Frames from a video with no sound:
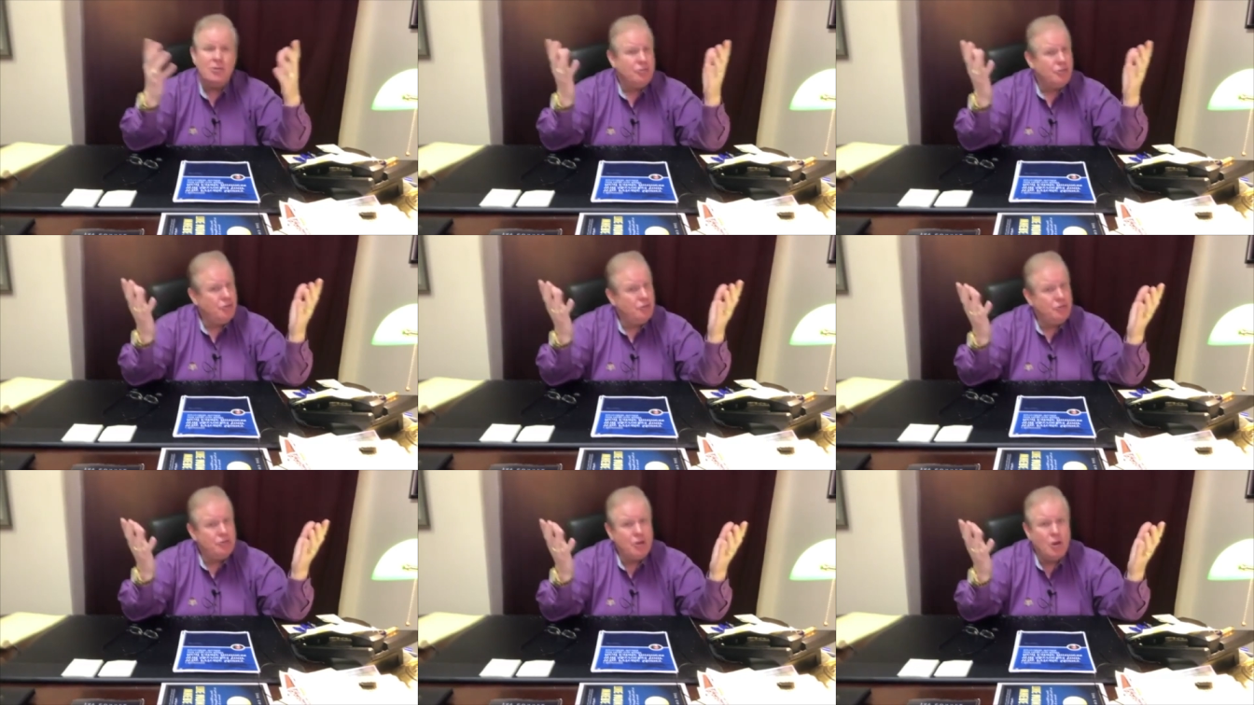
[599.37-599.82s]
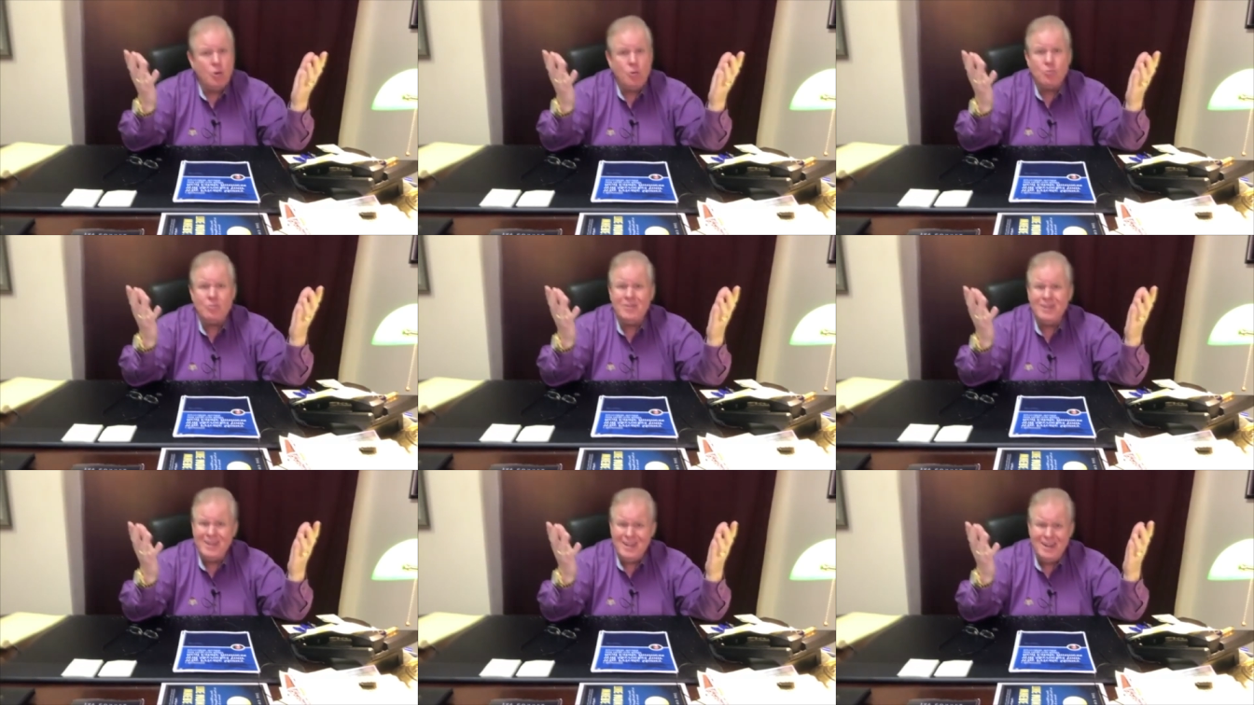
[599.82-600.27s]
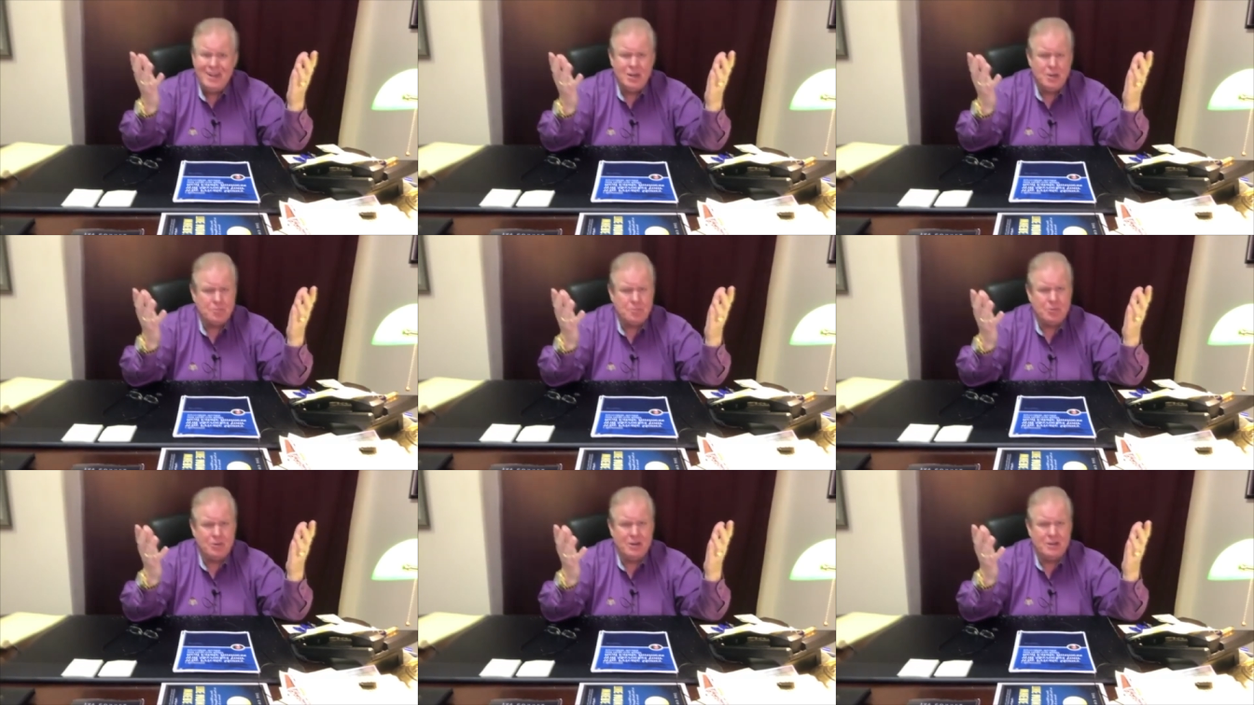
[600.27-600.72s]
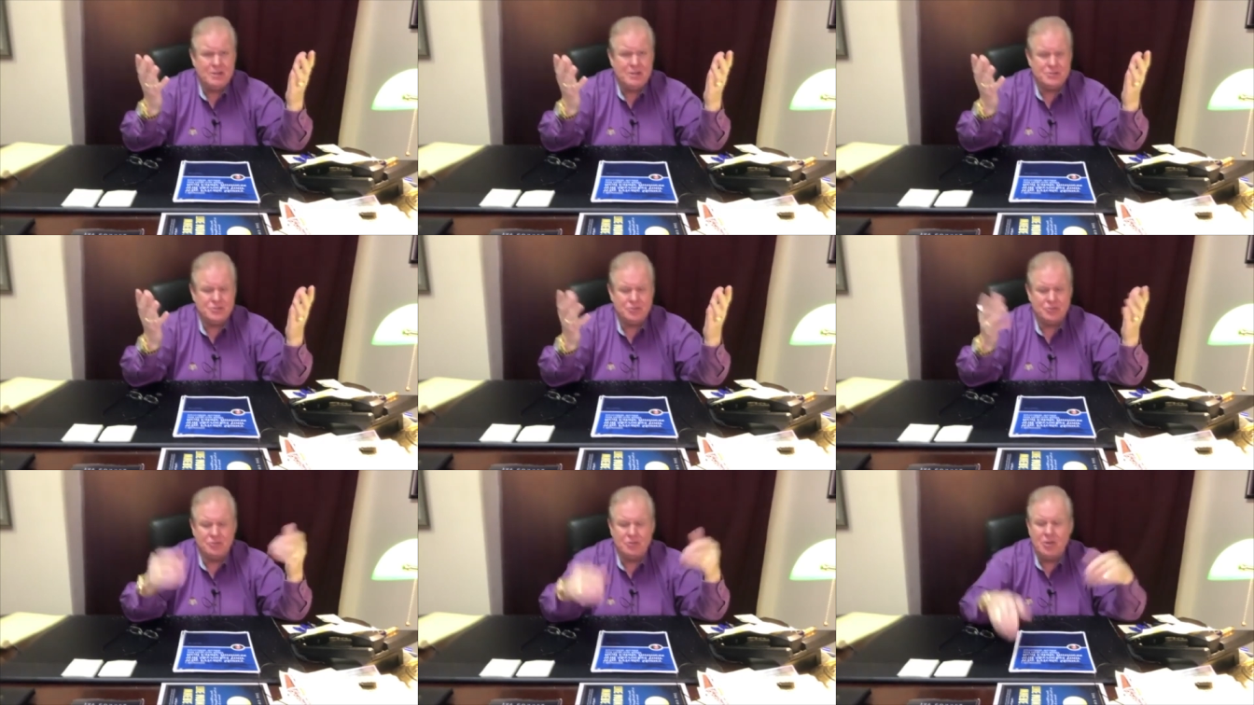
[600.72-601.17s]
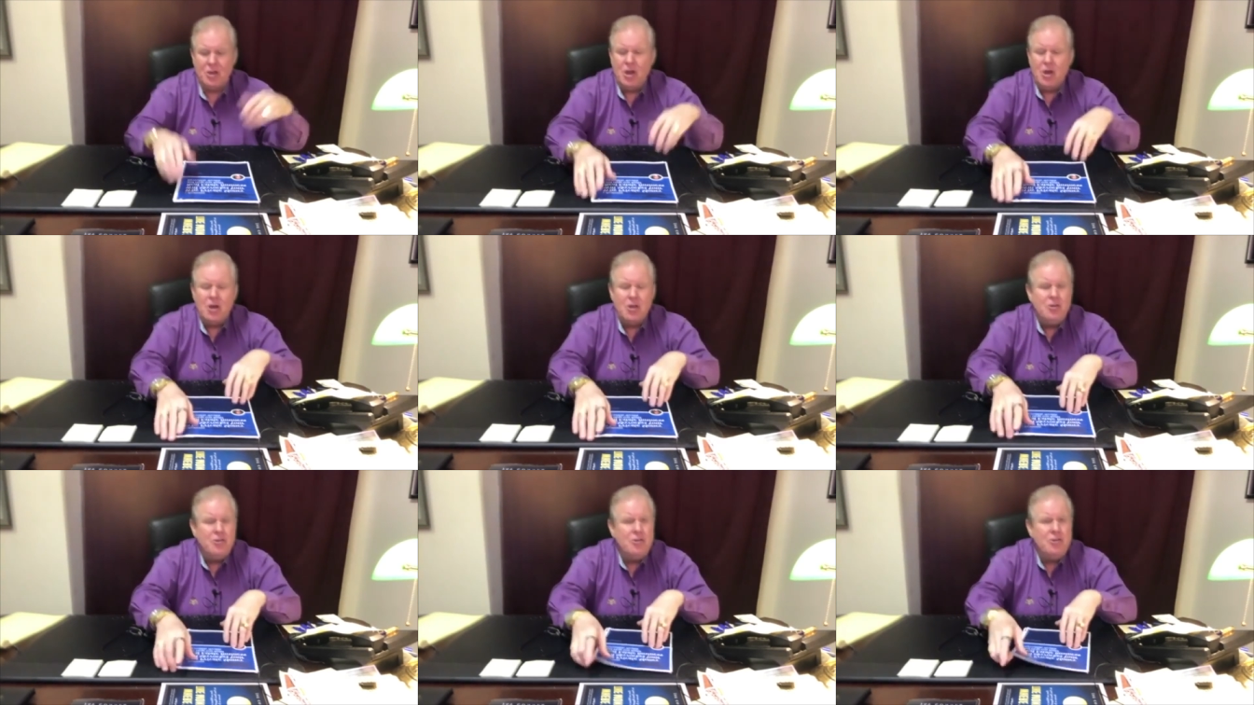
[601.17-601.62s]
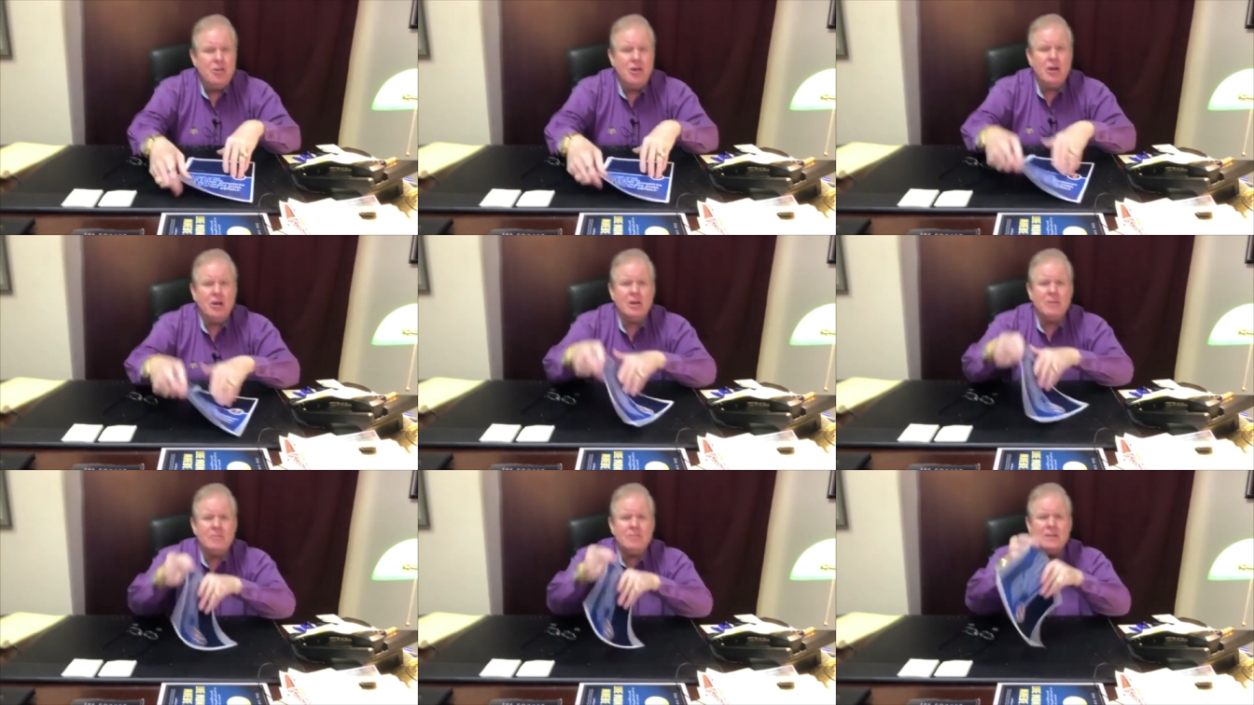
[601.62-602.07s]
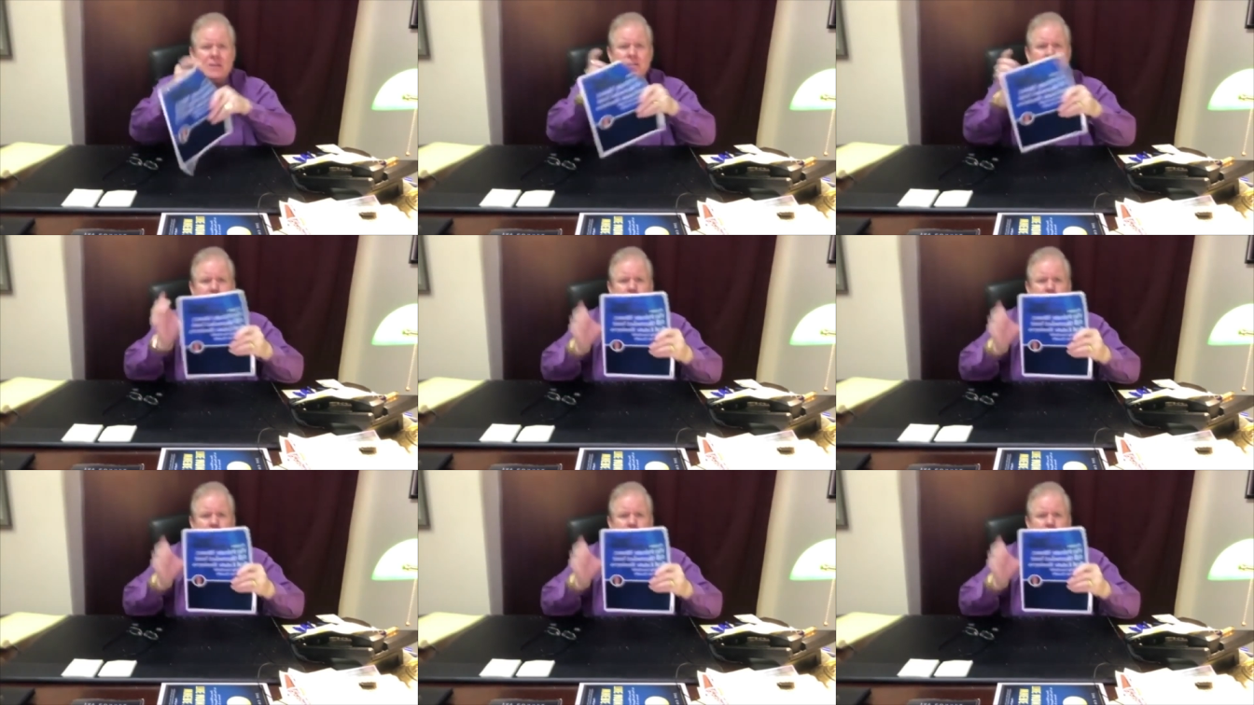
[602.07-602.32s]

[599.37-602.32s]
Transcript: you don't need an appraisal. None of these